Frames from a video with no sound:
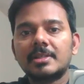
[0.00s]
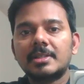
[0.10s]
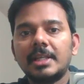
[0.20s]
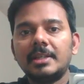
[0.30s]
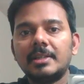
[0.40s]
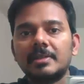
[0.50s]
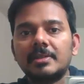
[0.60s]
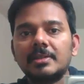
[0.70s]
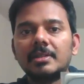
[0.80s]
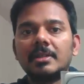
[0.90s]
see
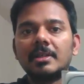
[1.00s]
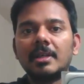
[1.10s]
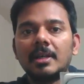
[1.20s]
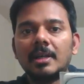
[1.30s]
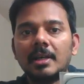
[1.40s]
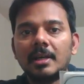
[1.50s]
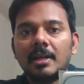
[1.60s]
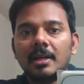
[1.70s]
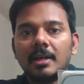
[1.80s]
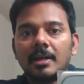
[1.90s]
this
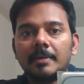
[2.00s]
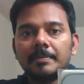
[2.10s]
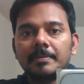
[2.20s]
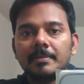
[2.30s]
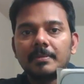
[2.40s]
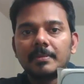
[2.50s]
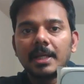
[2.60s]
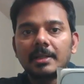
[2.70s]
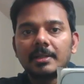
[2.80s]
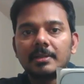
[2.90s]
um,
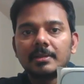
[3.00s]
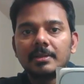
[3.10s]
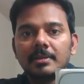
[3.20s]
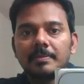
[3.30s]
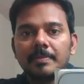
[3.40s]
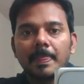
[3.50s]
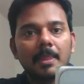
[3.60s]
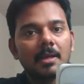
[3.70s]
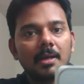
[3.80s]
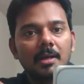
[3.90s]
like
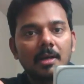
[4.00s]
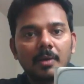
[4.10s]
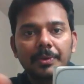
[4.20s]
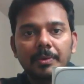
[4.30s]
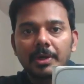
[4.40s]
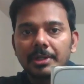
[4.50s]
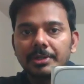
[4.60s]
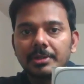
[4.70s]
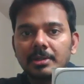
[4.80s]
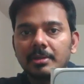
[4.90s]
how you are
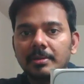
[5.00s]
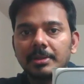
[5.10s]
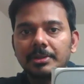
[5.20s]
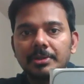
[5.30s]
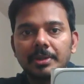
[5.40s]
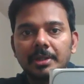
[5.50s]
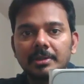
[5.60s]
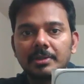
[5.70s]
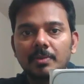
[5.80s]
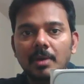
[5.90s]
I mean doing
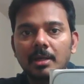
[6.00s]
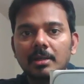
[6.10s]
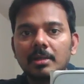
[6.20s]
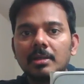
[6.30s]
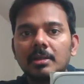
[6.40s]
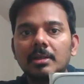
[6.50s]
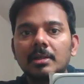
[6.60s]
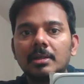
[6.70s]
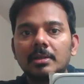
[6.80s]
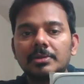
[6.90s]
this one
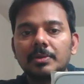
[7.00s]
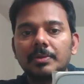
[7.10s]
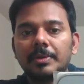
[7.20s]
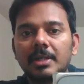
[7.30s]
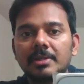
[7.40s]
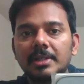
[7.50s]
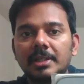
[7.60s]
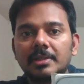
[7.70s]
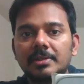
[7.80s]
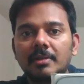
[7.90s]
so you can
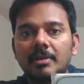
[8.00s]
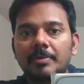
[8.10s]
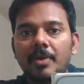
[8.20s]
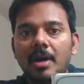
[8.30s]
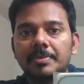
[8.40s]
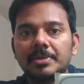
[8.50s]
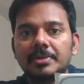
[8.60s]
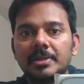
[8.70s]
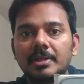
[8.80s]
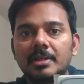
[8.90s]
see this developer
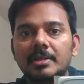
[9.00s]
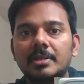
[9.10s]
options here